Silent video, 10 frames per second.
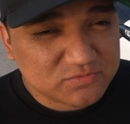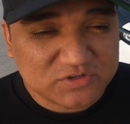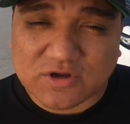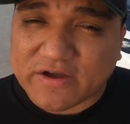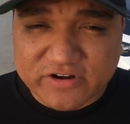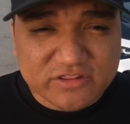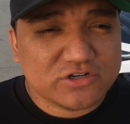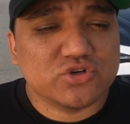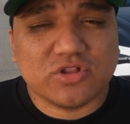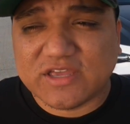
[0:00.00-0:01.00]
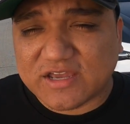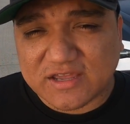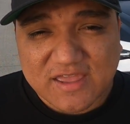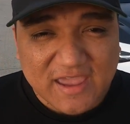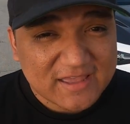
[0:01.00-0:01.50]
We do have another Giulia
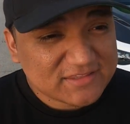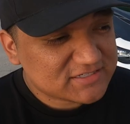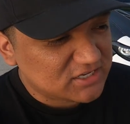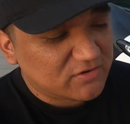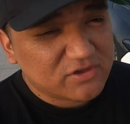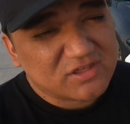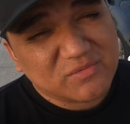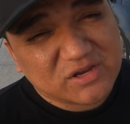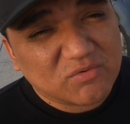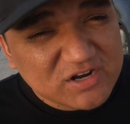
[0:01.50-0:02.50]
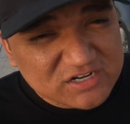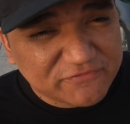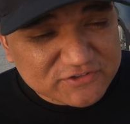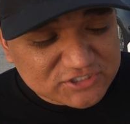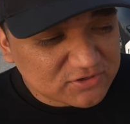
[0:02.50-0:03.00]
and the Stelvio that we can run a
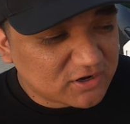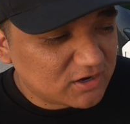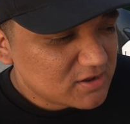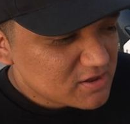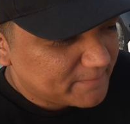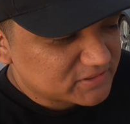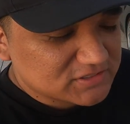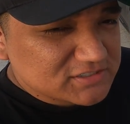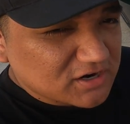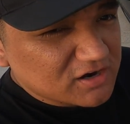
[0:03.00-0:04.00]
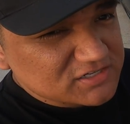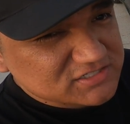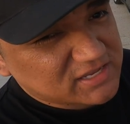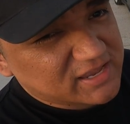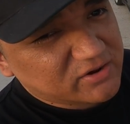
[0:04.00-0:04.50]
different tune on, but this car is
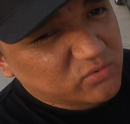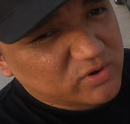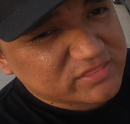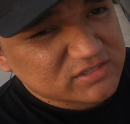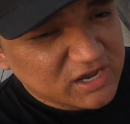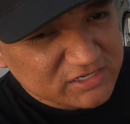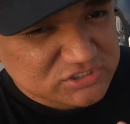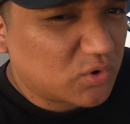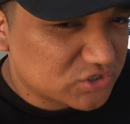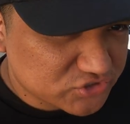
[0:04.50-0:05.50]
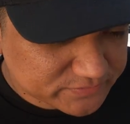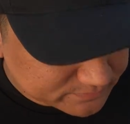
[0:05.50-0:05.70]
staying with Squadra.